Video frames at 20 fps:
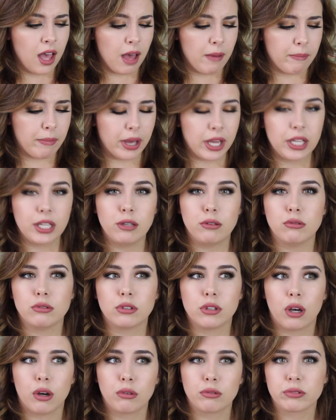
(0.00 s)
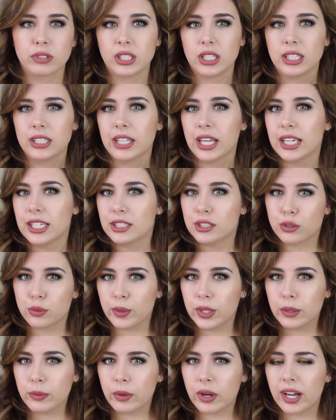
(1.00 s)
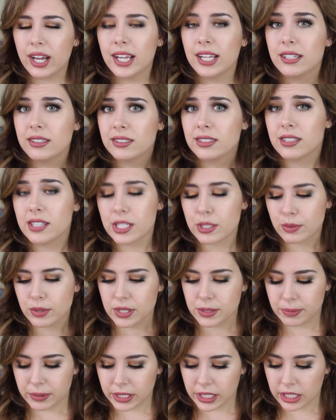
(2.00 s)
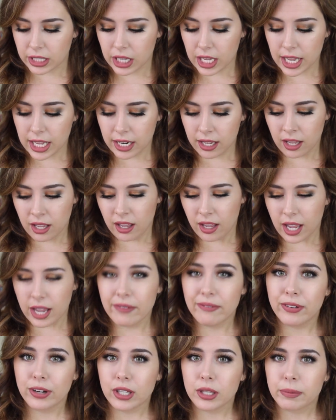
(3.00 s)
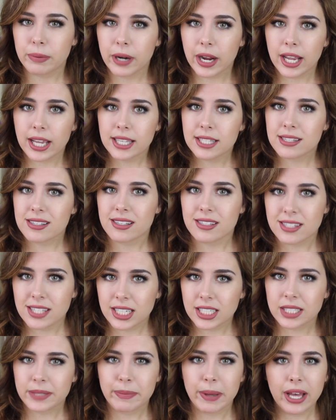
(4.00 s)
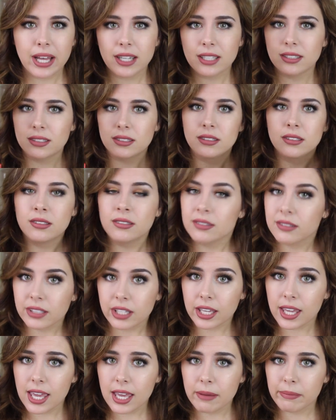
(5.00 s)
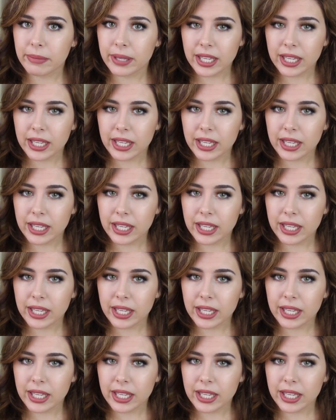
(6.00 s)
but you don't really like sweet wines, this one's pretty good. And for the price, $6, you can't